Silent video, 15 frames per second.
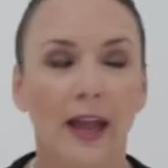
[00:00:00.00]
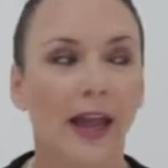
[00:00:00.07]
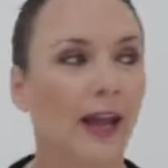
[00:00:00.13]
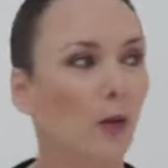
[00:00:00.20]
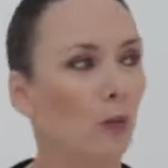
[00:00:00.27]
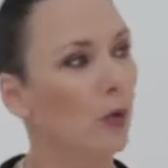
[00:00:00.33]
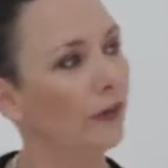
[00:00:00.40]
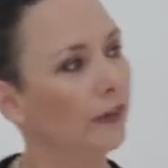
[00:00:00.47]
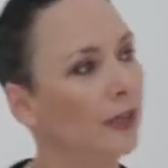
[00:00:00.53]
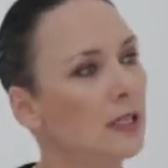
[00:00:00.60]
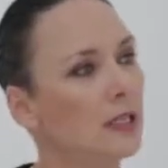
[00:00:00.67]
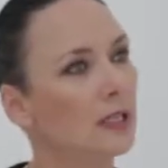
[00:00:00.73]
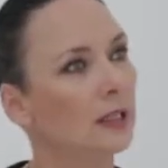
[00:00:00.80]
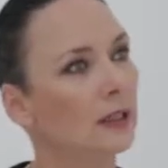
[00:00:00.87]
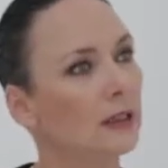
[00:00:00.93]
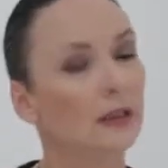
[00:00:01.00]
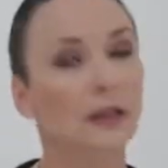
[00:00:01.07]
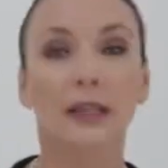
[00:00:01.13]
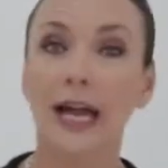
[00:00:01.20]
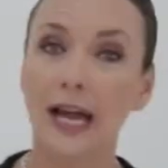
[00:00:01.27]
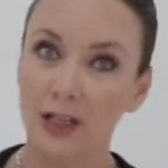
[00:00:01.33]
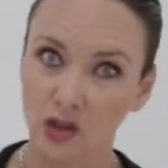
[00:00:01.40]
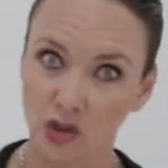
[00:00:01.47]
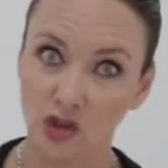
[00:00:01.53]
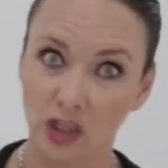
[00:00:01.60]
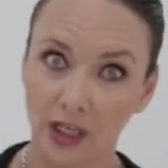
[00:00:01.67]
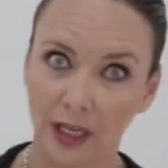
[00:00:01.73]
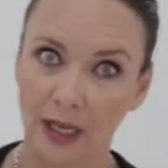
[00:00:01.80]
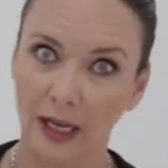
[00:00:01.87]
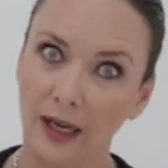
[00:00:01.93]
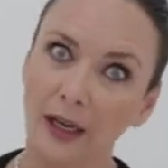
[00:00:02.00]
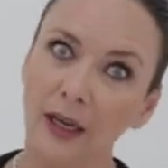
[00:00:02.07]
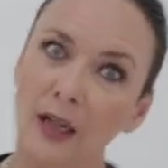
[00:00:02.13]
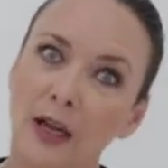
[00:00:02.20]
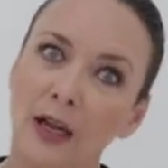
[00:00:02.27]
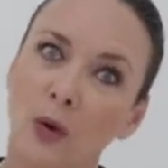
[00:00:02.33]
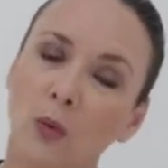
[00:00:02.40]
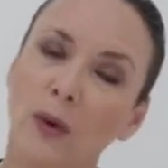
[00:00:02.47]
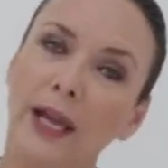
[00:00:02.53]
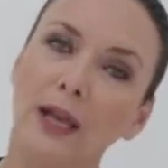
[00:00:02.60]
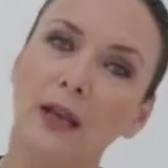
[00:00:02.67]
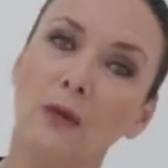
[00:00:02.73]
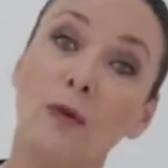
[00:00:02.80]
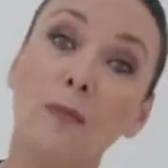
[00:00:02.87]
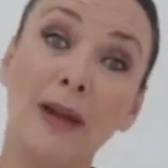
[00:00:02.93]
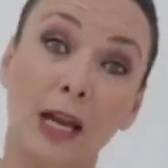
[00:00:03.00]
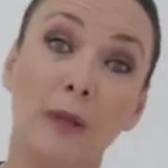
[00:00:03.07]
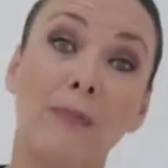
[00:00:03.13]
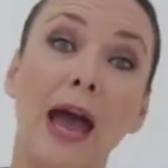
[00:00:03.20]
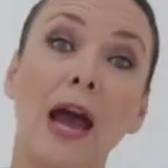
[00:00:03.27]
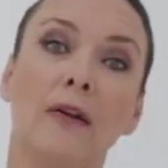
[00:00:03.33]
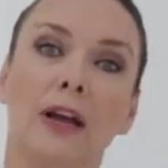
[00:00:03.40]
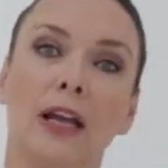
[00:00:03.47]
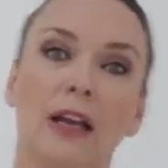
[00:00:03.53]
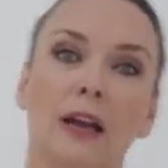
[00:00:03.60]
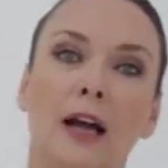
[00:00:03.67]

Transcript: And it wasn't until last year when Rebecca Barry